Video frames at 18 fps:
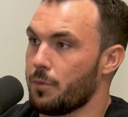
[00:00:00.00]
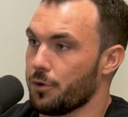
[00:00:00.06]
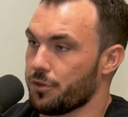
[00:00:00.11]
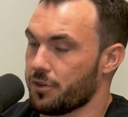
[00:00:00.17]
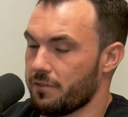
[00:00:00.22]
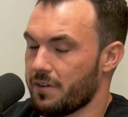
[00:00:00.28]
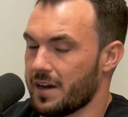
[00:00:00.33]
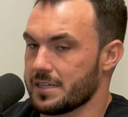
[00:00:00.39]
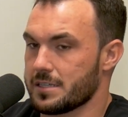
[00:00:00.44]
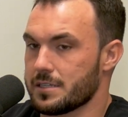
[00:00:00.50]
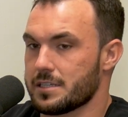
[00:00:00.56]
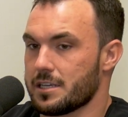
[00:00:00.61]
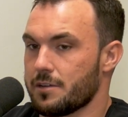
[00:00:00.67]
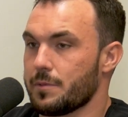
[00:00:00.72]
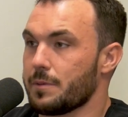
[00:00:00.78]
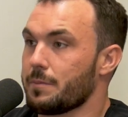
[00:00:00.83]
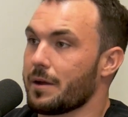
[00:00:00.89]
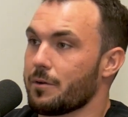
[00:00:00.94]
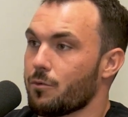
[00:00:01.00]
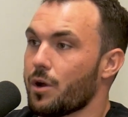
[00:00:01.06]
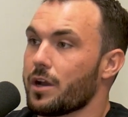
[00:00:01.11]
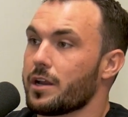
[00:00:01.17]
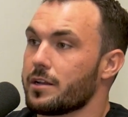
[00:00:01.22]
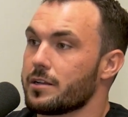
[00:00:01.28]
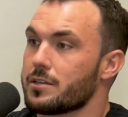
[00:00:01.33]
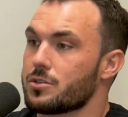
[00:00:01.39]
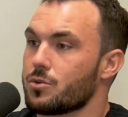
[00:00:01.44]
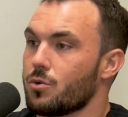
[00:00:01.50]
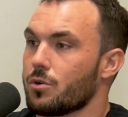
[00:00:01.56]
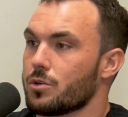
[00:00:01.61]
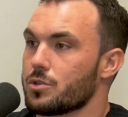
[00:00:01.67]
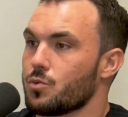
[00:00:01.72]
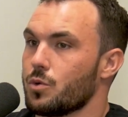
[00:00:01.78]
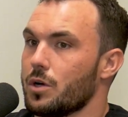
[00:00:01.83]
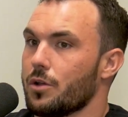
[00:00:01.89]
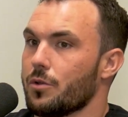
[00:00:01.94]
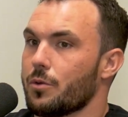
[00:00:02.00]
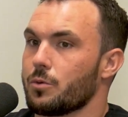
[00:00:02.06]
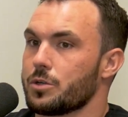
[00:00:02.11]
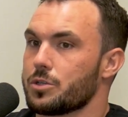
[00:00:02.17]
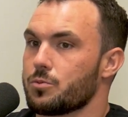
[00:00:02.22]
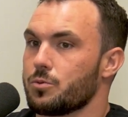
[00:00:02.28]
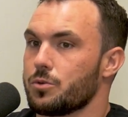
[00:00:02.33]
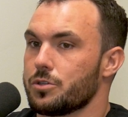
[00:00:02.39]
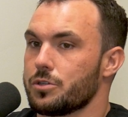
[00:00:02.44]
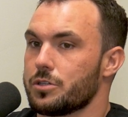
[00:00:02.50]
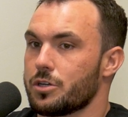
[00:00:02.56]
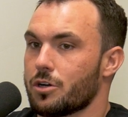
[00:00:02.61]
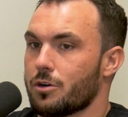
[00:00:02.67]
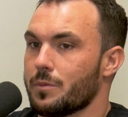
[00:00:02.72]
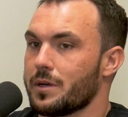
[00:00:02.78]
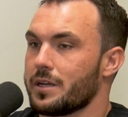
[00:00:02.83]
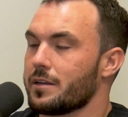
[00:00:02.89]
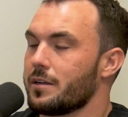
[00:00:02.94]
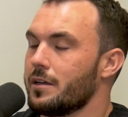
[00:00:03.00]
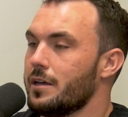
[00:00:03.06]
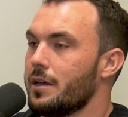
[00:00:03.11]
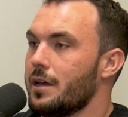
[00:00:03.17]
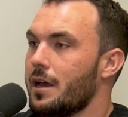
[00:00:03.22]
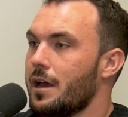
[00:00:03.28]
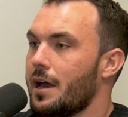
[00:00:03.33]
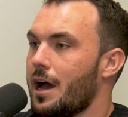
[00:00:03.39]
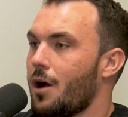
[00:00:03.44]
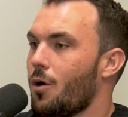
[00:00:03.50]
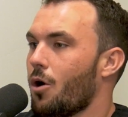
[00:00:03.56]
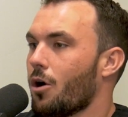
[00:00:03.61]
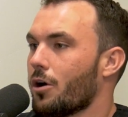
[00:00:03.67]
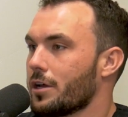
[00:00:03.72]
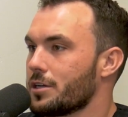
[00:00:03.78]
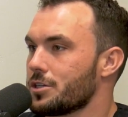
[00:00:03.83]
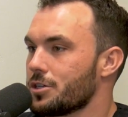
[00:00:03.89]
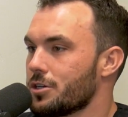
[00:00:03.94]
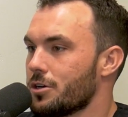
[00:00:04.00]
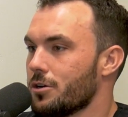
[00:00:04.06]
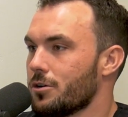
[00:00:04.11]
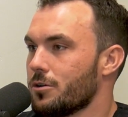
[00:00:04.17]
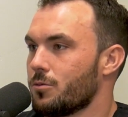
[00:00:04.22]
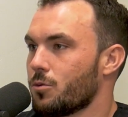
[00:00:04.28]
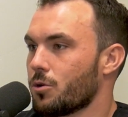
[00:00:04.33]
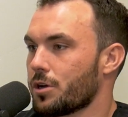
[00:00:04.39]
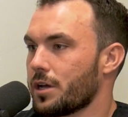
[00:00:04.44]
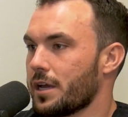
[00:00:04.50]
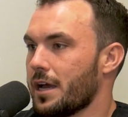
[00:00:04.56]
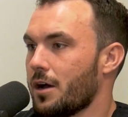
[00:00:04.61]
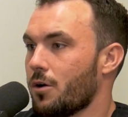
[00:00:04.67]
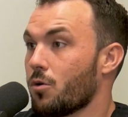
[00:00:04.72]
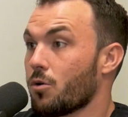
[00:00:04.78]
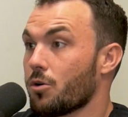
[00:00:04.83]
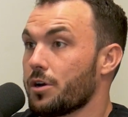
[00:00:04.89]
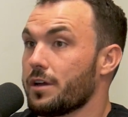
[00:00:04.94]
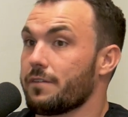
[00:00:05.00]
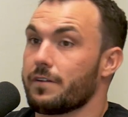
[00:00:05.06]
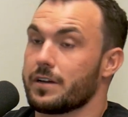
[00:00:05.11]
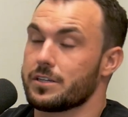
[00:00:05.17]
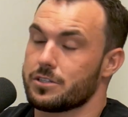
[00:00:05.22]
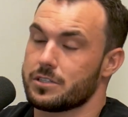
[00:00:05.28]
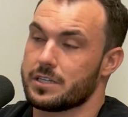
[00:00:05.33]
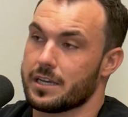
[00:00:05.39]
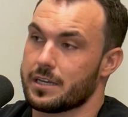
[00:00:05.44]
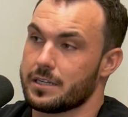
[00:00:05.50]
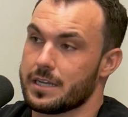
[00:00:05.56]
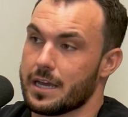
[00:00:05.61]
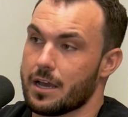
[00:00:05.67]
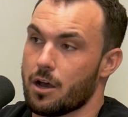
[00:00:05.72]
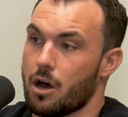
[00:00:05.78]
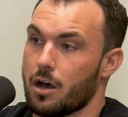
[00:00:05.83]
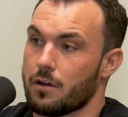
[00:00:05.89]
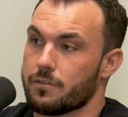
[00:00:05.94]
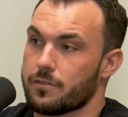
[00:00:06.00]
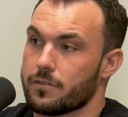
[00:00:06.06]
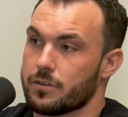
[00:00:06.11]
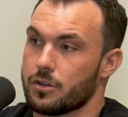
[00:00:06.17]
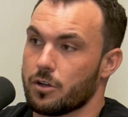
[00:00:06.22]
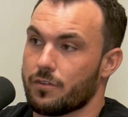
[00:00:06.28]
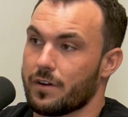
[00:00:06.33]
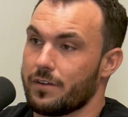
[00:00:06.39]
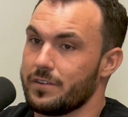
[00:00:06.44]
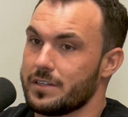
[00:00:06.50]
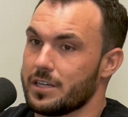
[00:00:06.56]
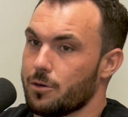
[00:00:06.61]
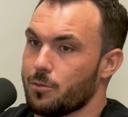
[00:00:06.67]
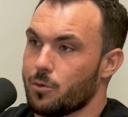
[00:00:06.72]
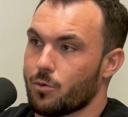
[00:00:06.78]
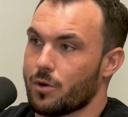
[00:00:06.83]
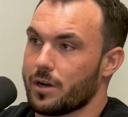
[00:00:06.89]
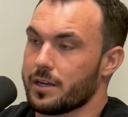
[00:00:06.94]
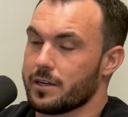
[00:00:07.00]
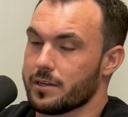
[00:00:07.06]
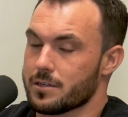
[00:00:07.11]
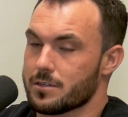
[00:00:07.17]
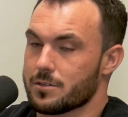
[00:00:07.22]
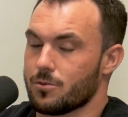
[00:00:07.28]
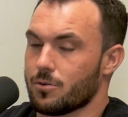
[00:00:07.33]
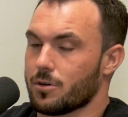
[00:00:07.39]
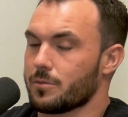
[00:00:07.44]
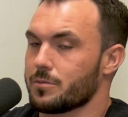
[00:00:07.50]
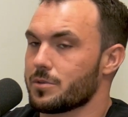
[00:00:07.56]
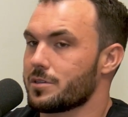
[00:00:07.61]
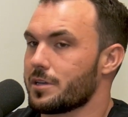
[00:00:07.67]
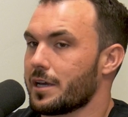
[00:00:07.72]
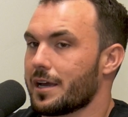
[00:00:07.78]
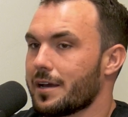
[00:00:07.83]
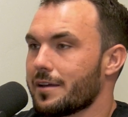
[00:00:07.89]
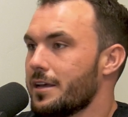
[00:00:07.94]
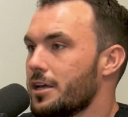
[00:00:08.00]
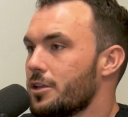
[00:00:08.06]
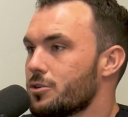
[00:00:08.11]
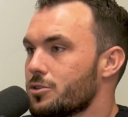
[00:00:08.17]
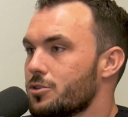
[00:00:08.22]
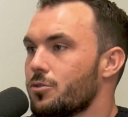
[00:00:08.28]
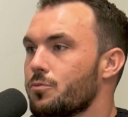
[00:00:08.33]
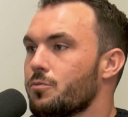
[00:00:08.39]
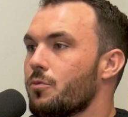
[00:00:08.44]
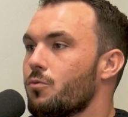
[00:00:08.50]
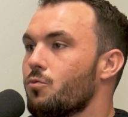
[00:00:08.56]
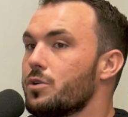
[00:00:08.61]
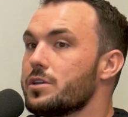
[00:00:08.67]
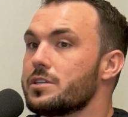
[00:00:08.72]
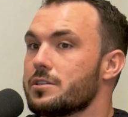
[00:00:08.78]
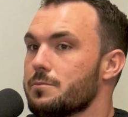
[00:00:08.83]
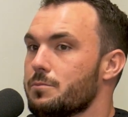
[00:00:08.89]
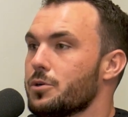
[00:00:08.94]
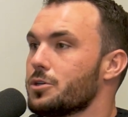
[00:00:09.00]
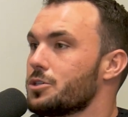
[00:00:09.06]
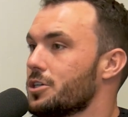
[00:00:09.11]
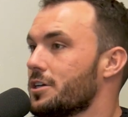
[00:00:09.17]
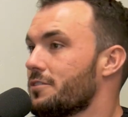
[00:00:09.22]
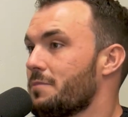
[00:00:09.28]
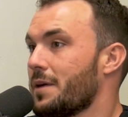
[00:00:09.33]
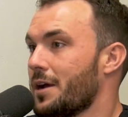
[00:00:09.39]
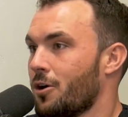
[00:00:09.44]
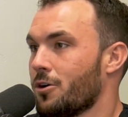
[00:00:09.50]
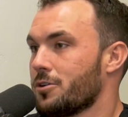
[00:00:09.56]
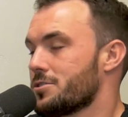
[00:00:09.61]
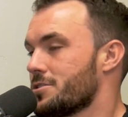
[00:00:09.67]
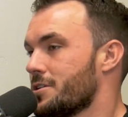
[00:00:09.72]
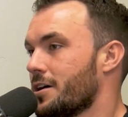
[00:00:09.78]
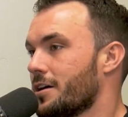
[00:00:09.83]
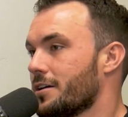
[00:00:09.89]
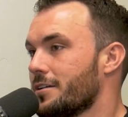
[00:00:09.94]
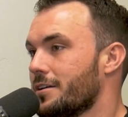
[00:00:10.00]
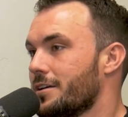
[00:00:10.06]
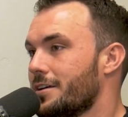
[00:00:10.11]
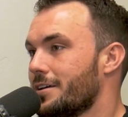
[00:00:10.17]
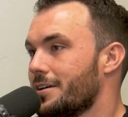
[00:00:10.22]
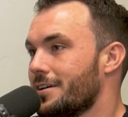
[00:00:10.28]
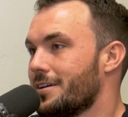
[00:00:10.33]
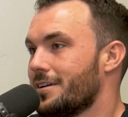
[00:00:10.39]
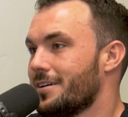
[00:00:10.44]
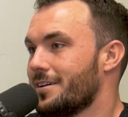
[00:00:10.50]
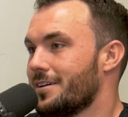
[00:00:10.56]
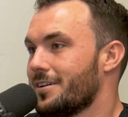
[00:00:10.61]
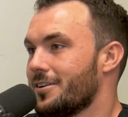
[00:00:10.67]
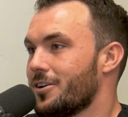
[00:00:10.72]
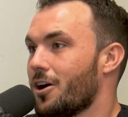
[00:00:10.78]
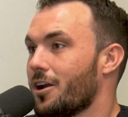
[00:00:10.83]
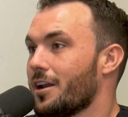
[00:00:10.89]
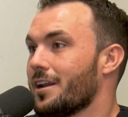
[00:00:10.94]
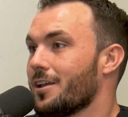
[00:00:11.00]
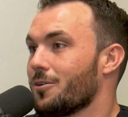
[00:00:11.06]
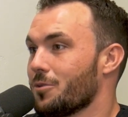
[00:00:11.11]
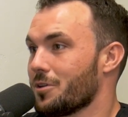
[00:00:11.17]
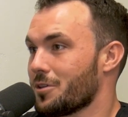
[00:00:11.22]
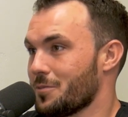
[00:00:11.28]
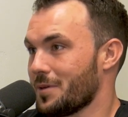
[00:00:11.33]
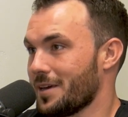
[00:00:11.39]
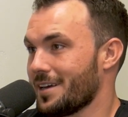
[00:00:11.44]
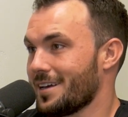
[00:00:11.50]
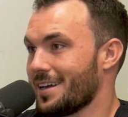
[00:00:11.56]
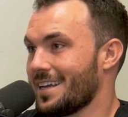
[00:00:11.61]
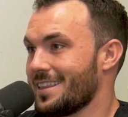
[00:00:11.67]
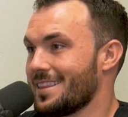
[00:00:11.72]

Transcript: Both devices give me my readiness score as well, which will determine how hard I should go working out or if I should take a day off. You know, if I have a terrible readiness score, I'm just like, there's no reason to push it if my heart's not in it with me.